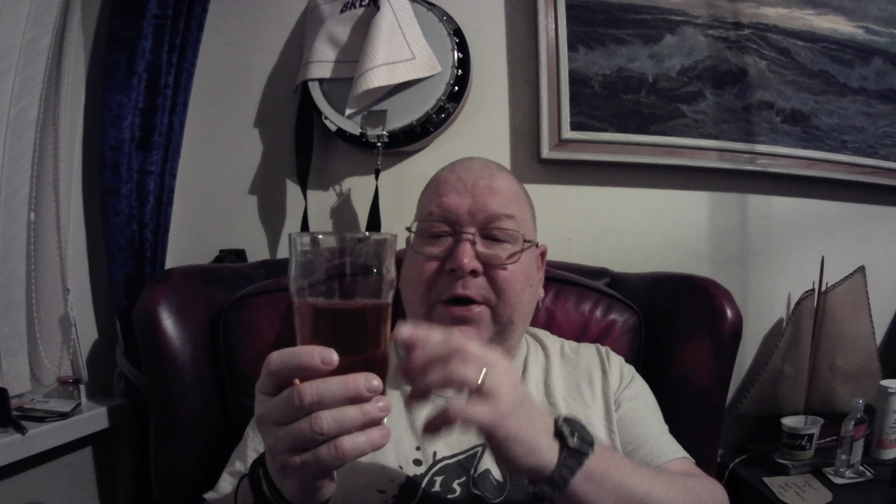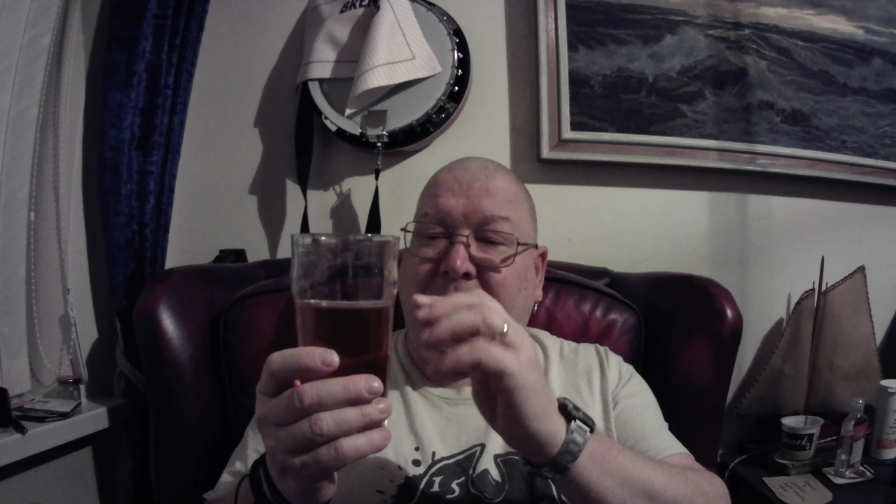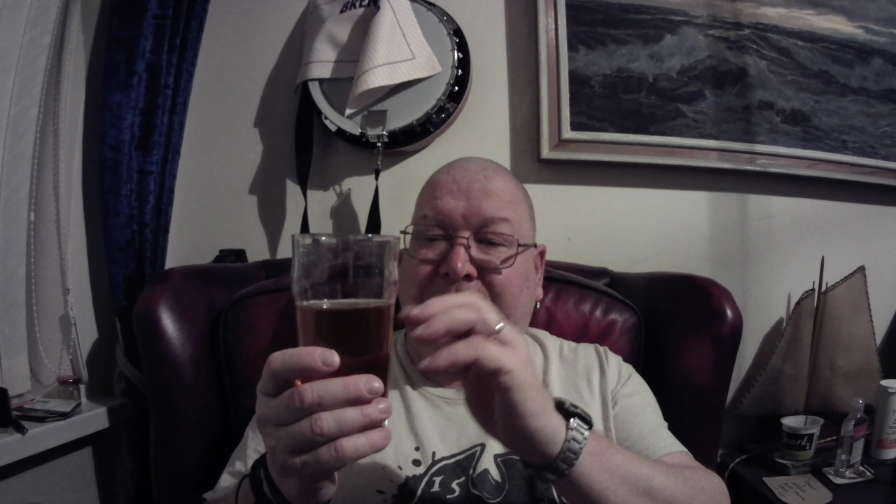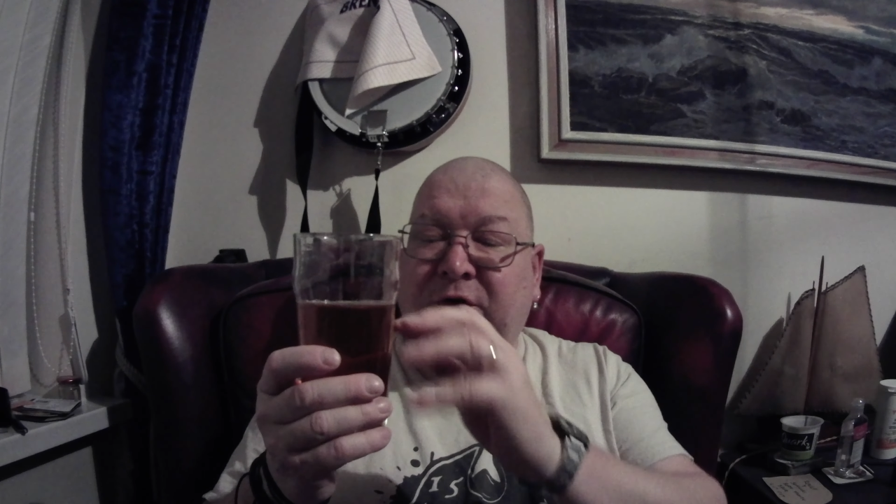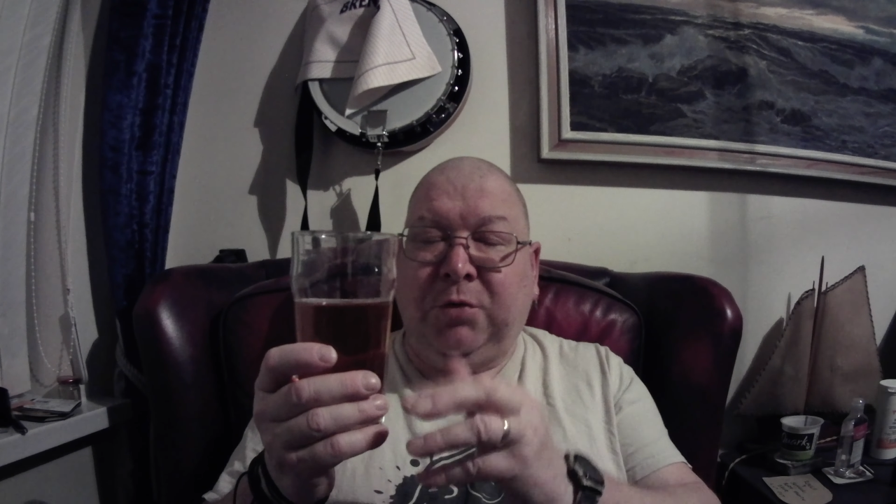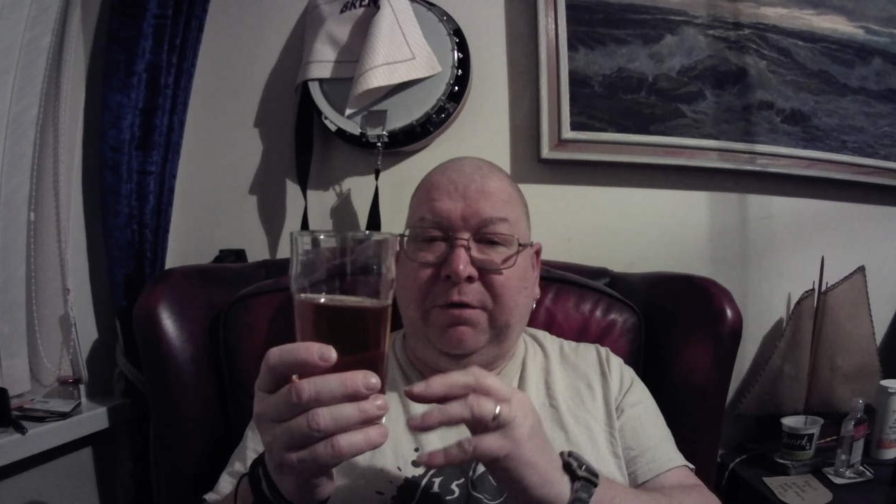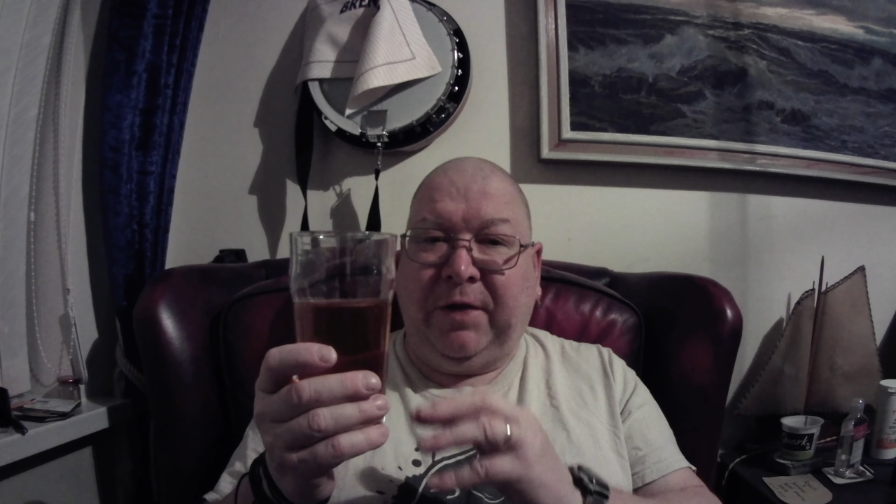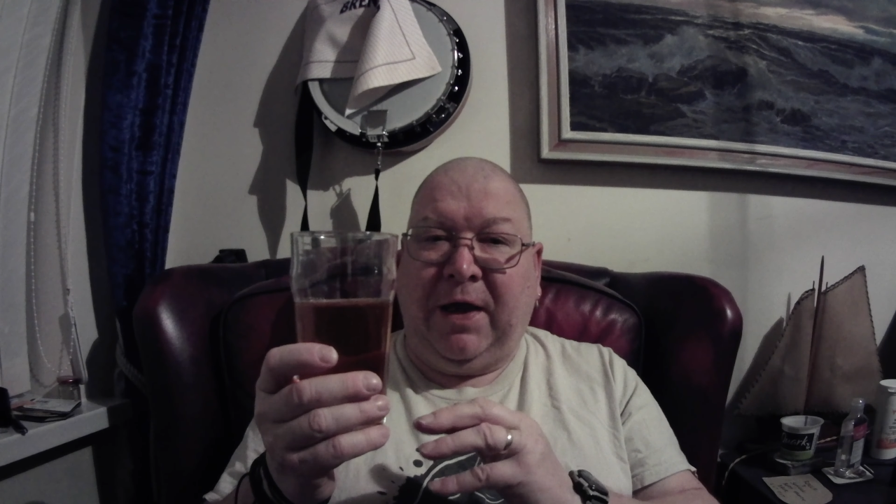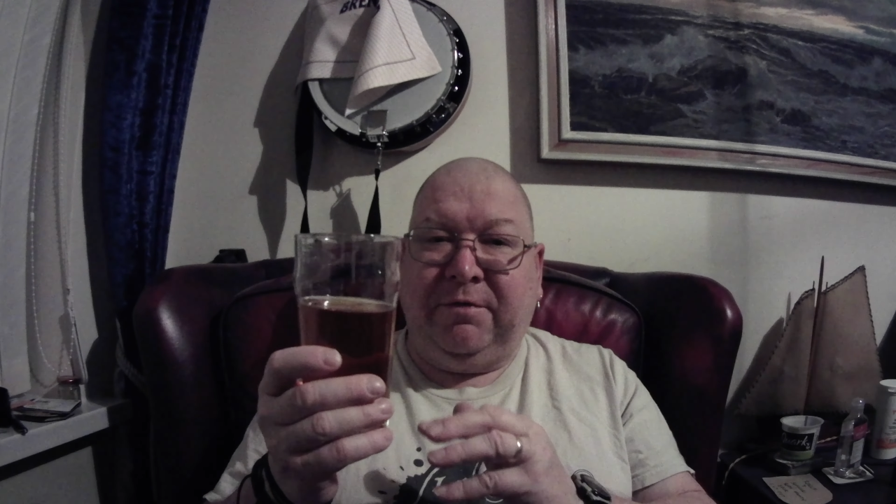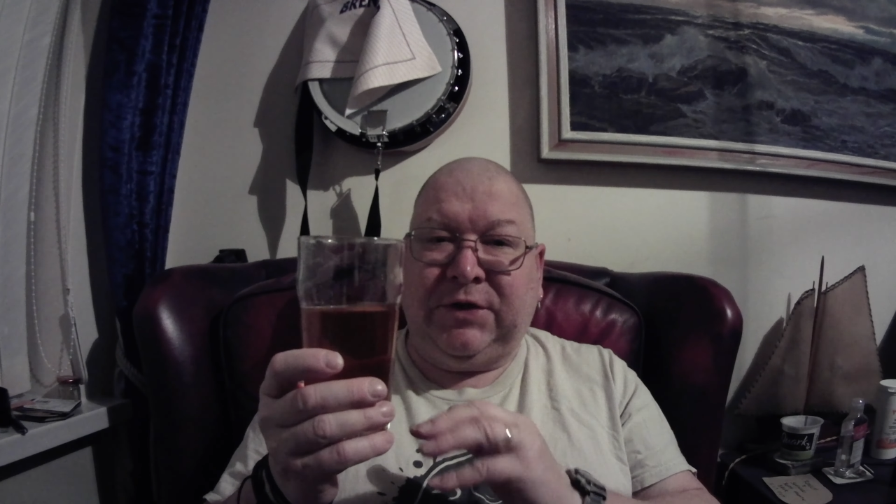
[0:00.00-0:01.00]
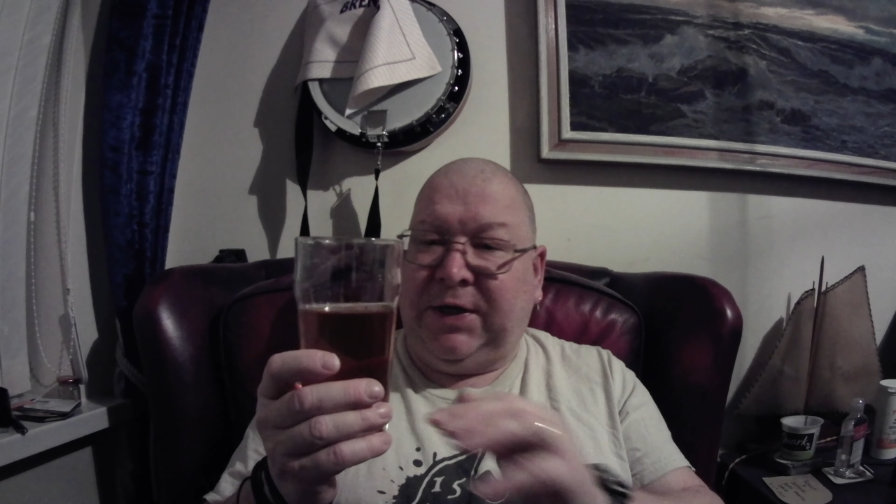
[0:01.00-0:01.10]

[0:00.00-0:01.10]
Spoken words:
if there's more flavours in